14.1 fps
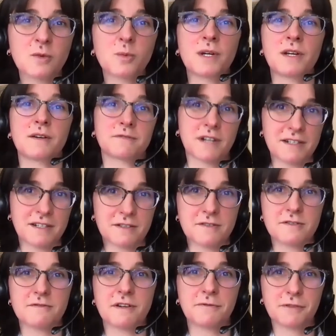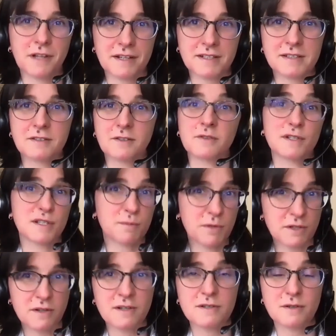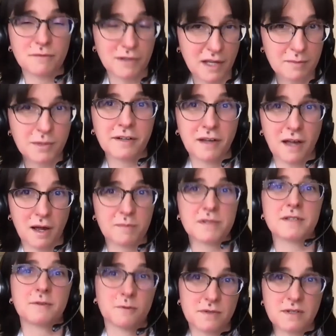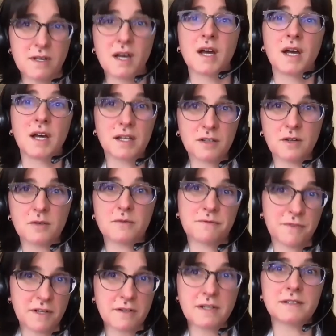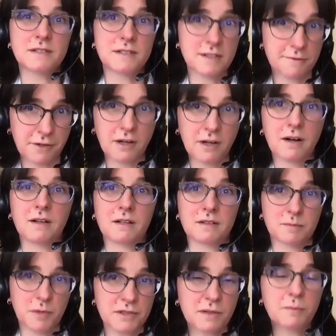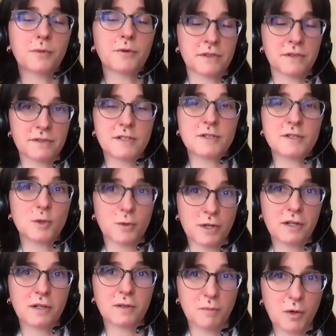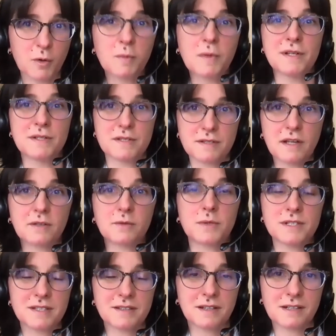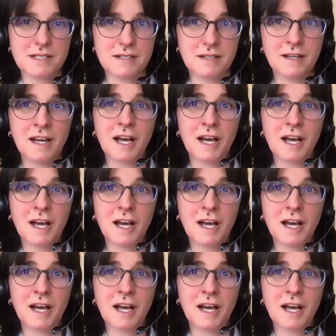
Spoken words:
we have writers reflecting on the experience of labor camps, those, very difficult but important historical moments that we study.